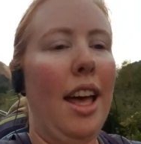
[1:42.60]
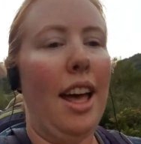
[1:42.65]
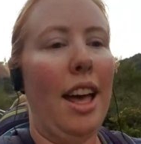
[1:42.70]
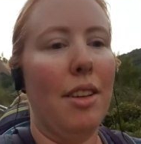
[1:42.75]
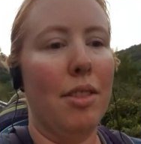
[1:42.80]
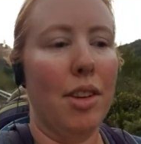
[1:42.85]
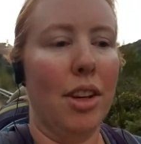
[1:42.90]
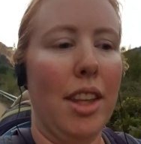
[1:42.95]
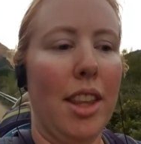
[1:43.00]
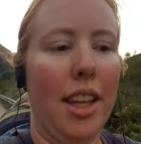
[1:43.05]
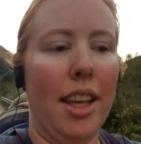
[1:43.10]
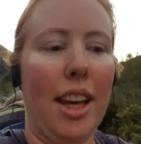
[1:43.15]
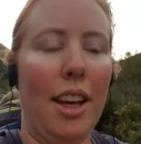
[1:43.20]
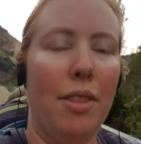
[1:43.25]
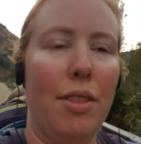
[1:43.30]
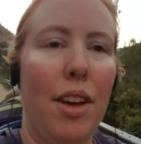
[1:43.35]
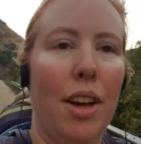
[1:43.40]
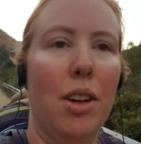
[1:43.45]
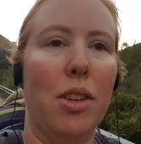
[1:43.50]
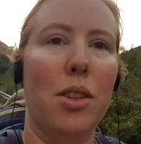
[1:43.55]
everything I
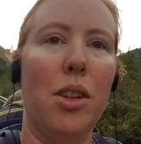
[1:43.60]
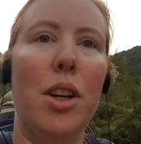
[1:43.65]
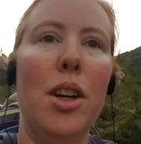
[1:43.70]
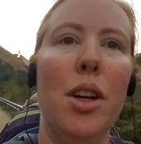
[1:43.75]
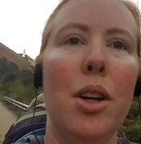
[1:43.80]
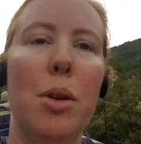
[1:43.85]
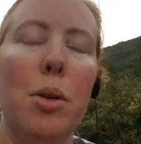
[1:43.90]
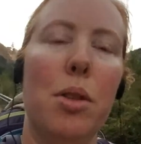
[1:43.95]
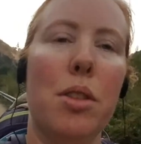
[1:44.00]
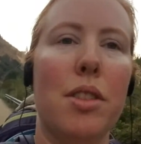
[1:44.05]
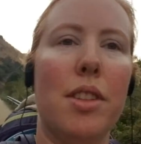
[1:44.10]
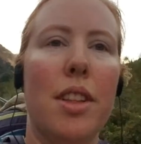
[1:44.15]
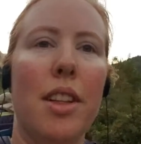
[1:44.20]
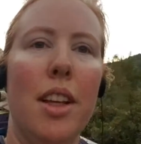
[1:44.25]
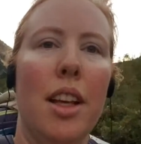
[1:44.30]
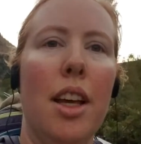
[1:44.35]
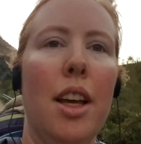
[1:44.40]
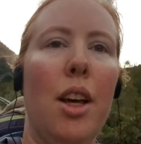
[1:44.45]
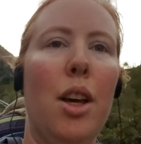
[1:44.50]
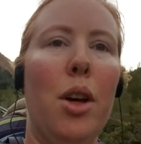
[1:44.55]
found was
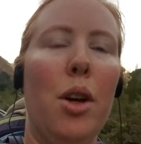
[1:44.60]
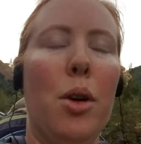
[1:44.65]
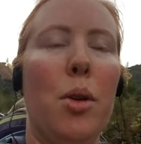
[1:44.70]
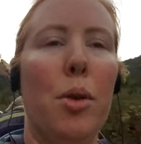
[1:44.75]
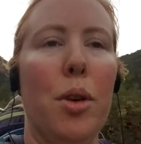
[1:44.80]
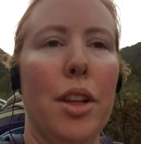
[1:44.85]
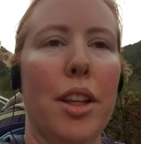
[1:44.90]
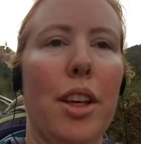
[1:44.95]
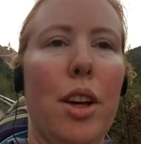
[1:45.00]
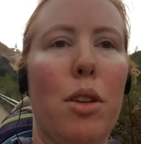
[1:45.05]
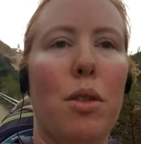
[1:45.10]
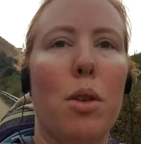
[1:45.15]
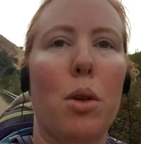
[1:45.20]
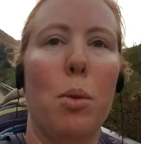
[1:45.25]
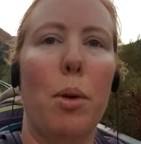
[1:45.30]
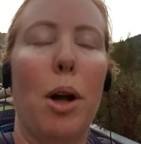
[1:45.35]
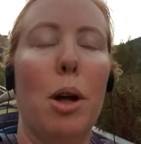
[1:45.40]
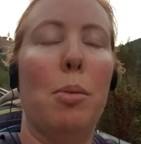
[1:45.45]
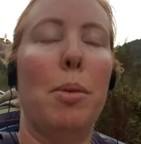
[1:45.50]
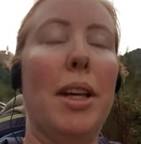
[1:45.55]
really
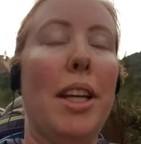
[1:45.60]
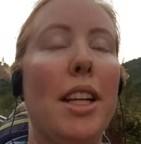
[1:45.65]
overwhelming.